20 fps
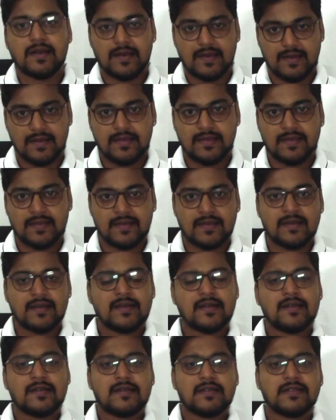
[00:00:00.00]
Hi,
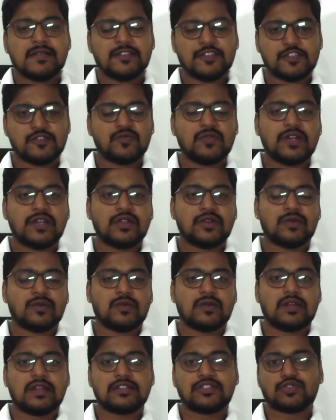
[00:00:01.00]
in this
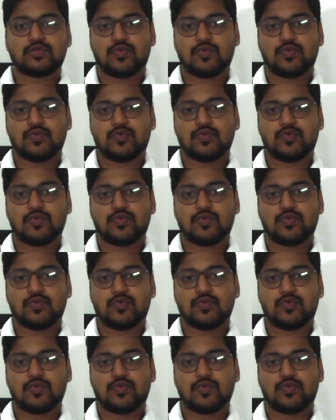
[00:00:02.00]
video, let's